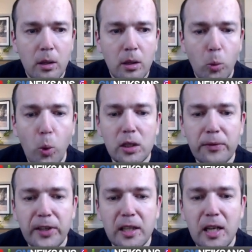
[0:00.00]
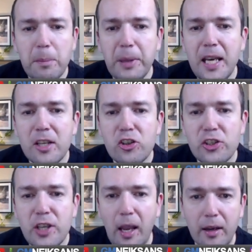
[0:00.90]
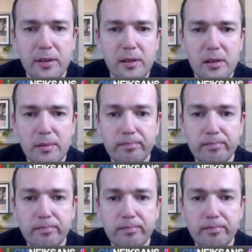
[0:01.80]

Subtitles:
What if he didn't play h6?